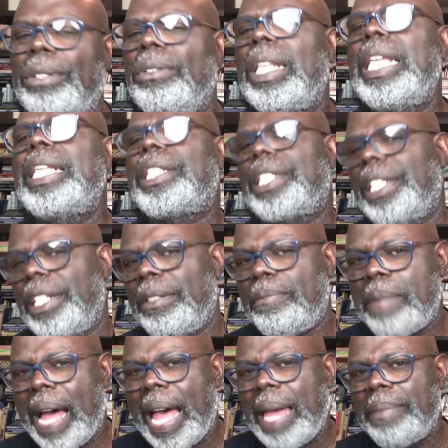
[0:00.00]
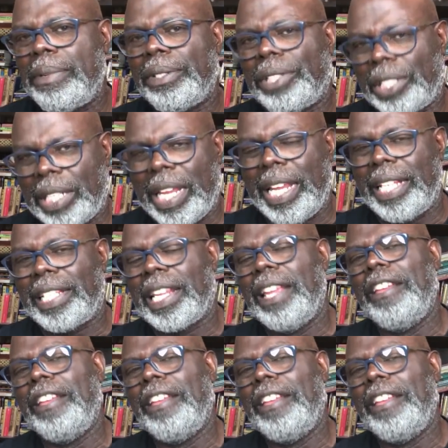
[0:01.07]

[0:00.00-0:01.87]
Listen, the Bible says